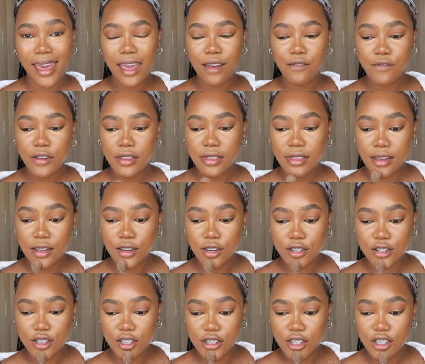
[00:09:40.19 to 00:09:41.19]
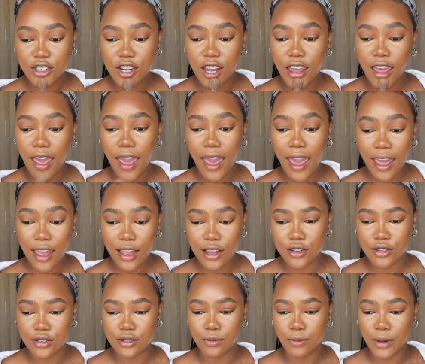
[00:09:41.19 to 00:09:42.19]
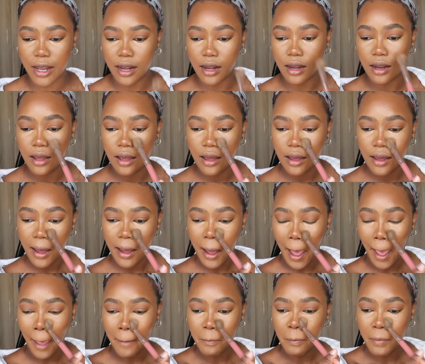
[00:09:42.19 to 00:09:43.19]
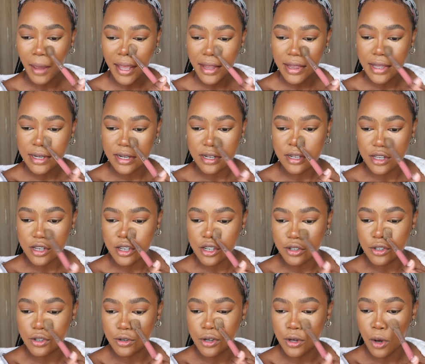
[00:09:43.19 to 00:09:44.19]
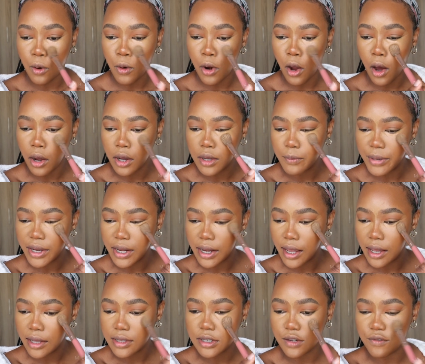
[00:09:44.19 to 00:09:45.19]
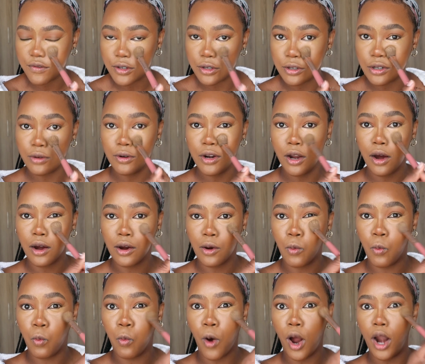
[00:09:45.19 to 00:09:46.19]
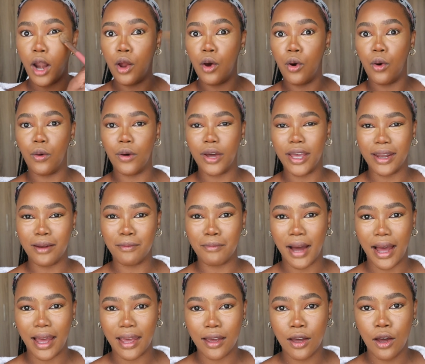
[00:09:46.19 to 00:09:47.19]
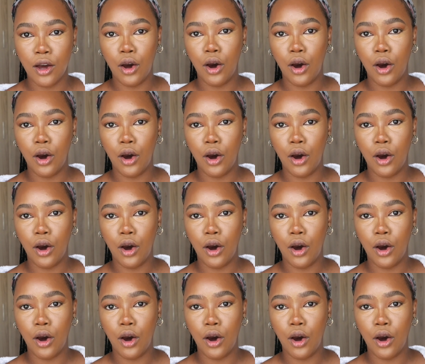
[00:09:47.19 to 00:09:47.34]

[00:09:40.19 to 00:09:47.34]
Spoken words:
everything just changed when I made the decision to no longer be negative, to no longer wallow in my,